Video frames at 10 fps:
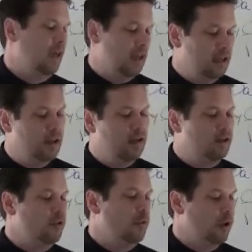and it
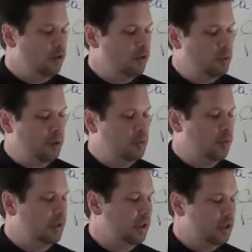does to most
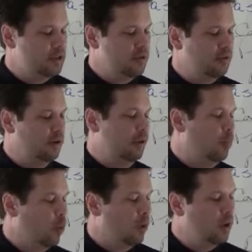people unless you're very
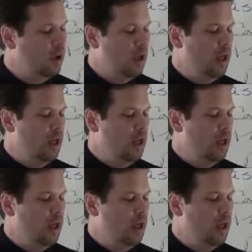poor,